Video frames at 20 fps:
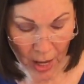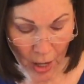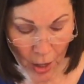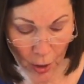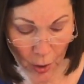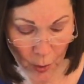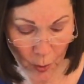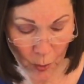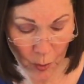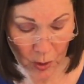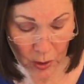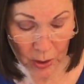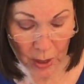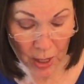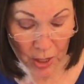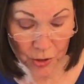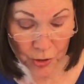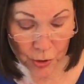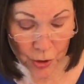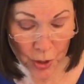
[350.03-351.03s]
who will
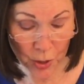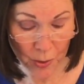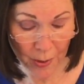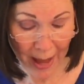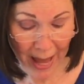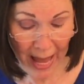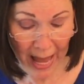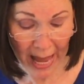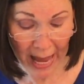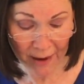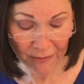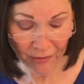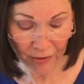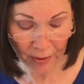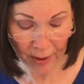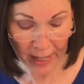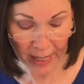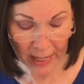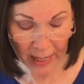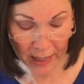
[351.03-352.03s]
do
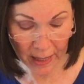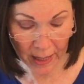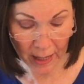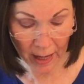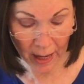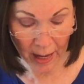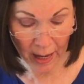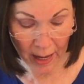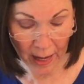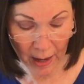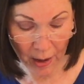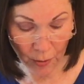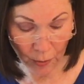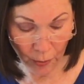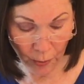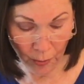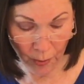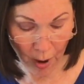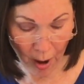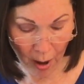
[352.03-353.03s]
every
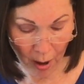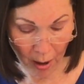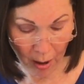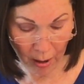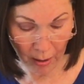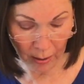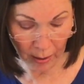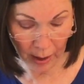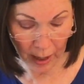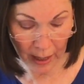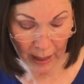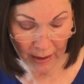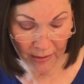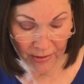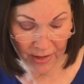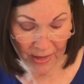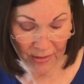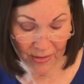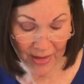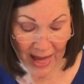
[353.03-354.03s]
wrong
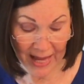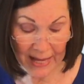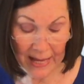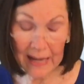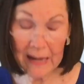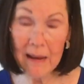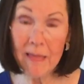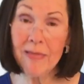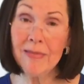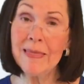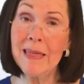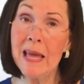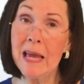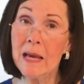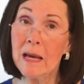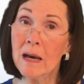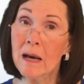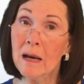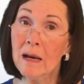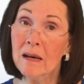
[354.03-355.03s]
that they can
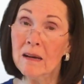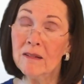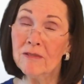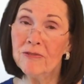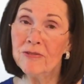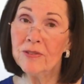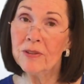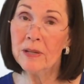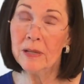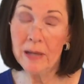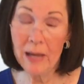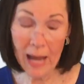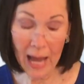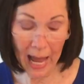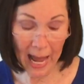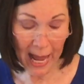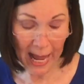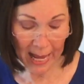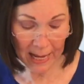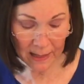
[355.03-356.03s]
think of,
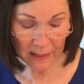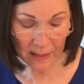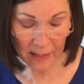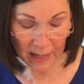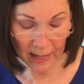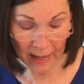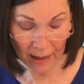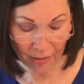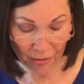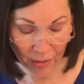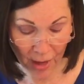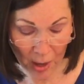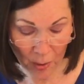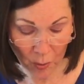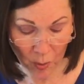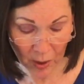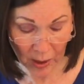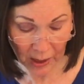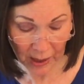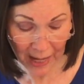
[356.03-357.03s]
and they
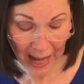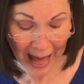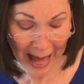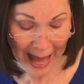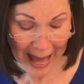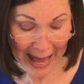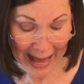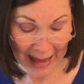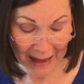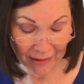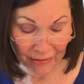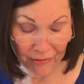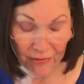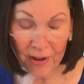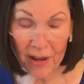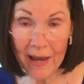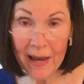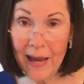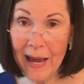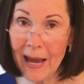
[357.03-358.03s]
will laugh
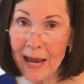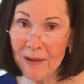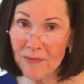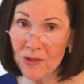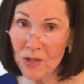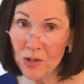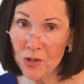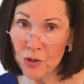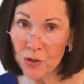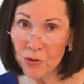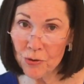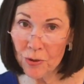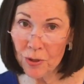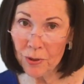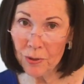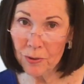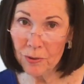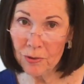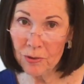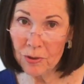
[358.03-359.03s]
at the
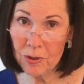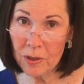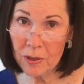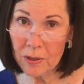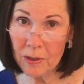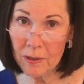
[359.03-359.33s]
truth.